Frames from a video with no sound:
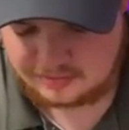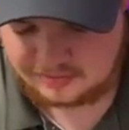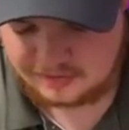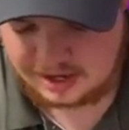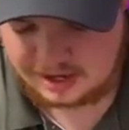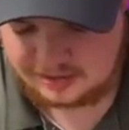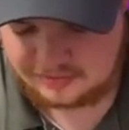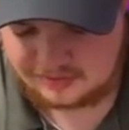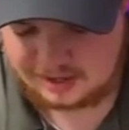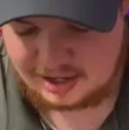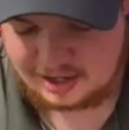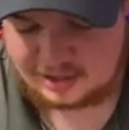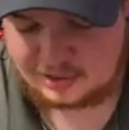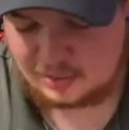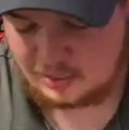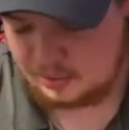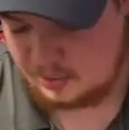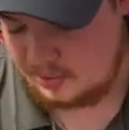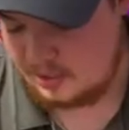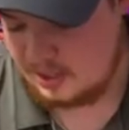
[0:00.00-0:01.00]
very very
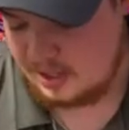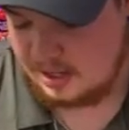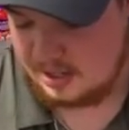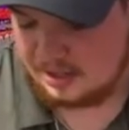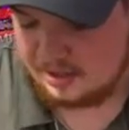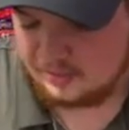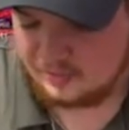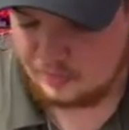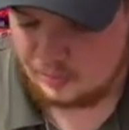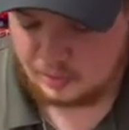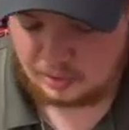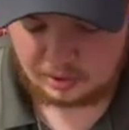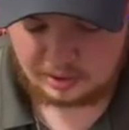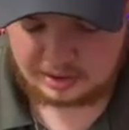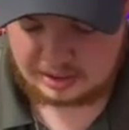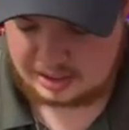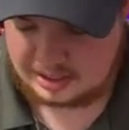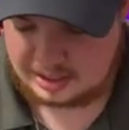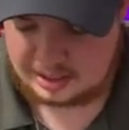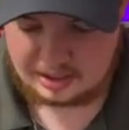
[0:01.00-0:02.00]
cool for
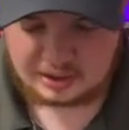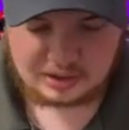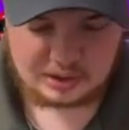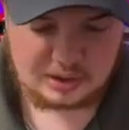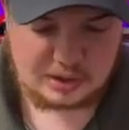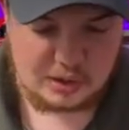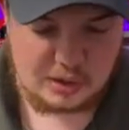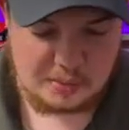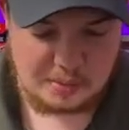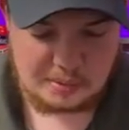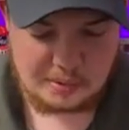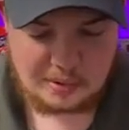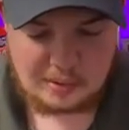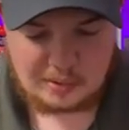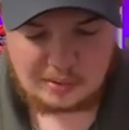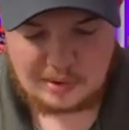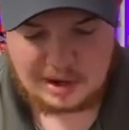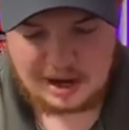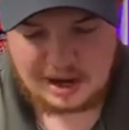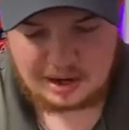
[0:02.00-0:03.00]
the super
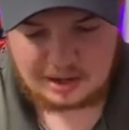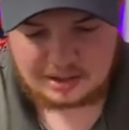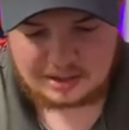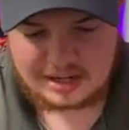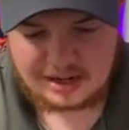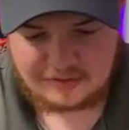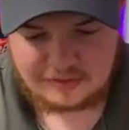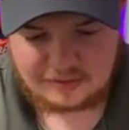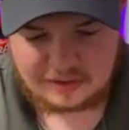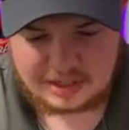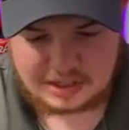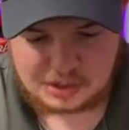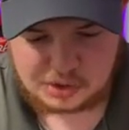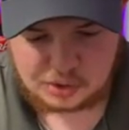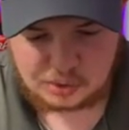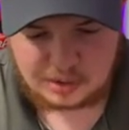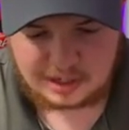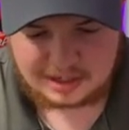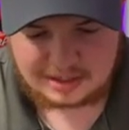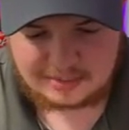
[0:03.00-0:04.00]
rare. Definitely
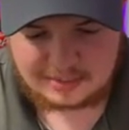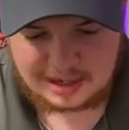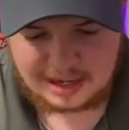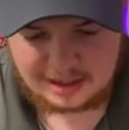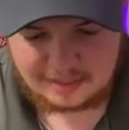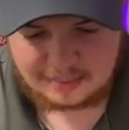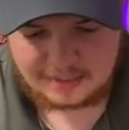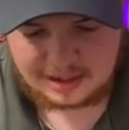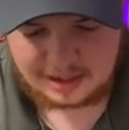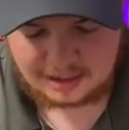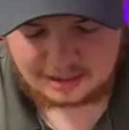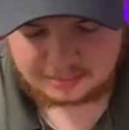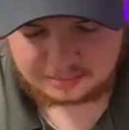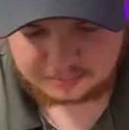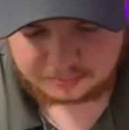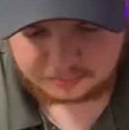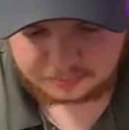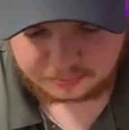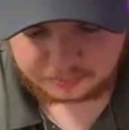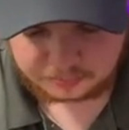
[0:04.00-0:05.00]
tricked me up there.
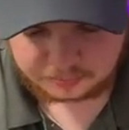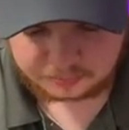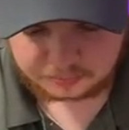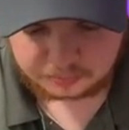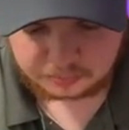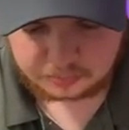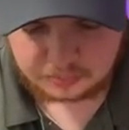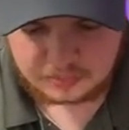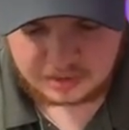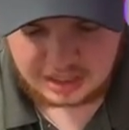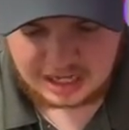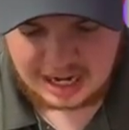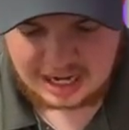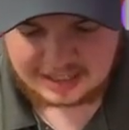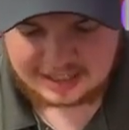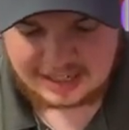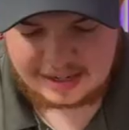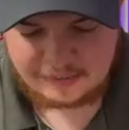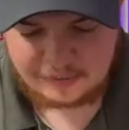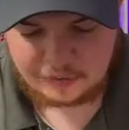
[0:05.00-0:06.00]

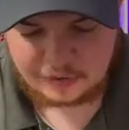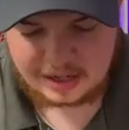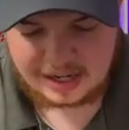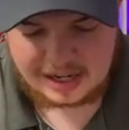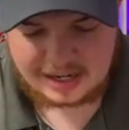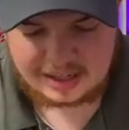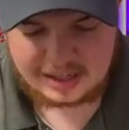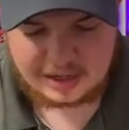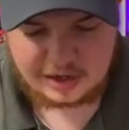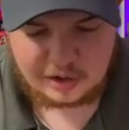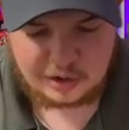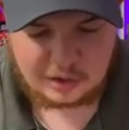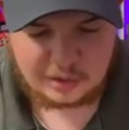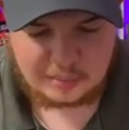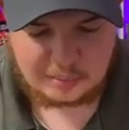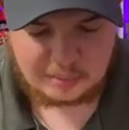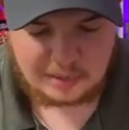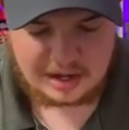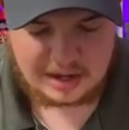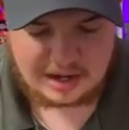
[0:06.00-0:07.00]
I keep forgetting that
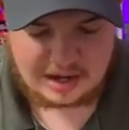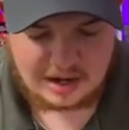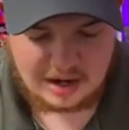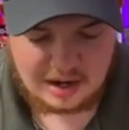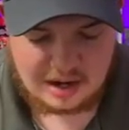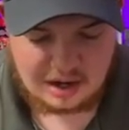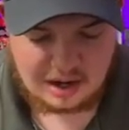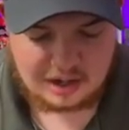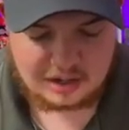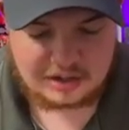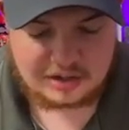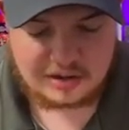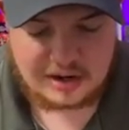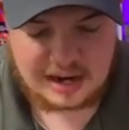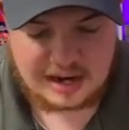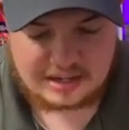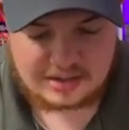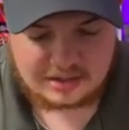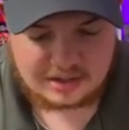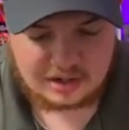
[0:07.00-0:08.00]
Europrint also
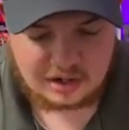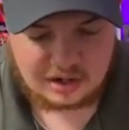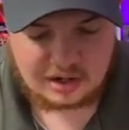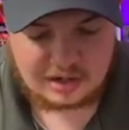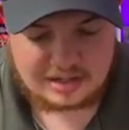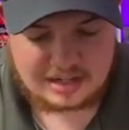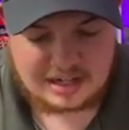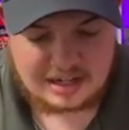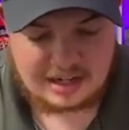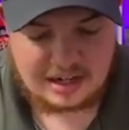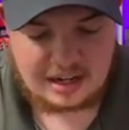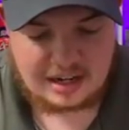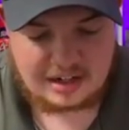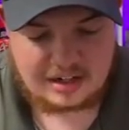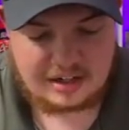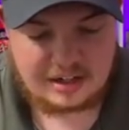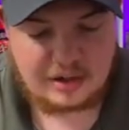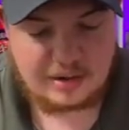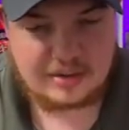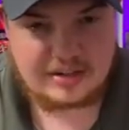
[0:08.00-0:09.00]
has cards in uh,
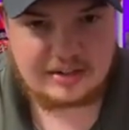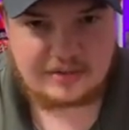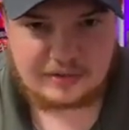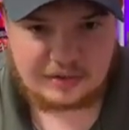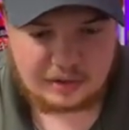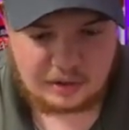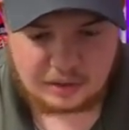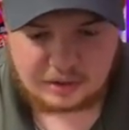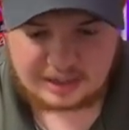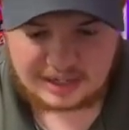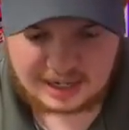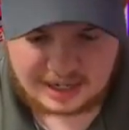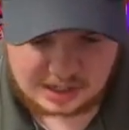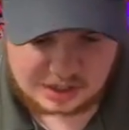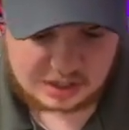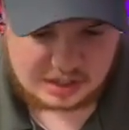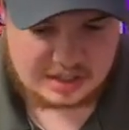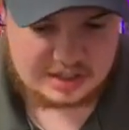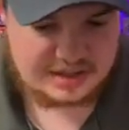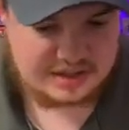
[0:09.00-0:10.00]
you know different
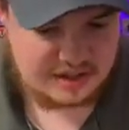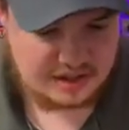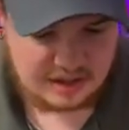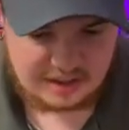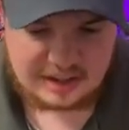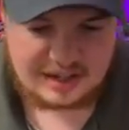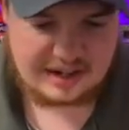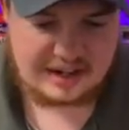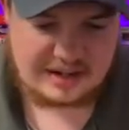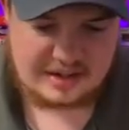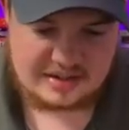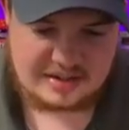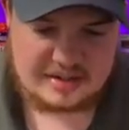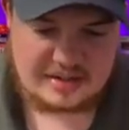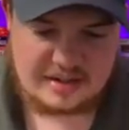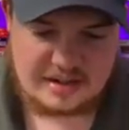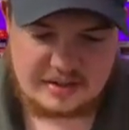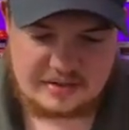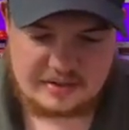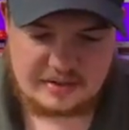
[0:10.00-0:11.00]
locations and all that kind of
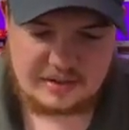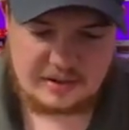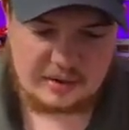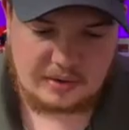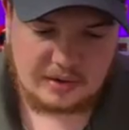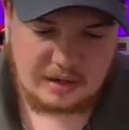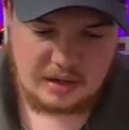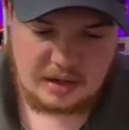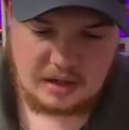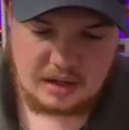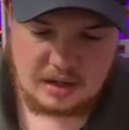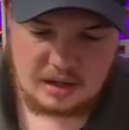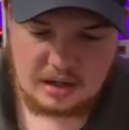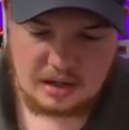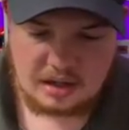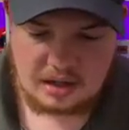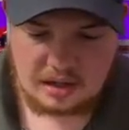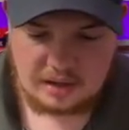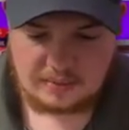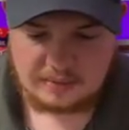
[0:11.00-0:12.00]
stuff. So,
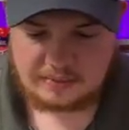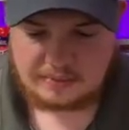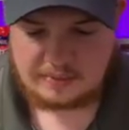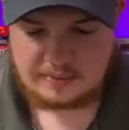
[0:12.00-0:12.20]
uh,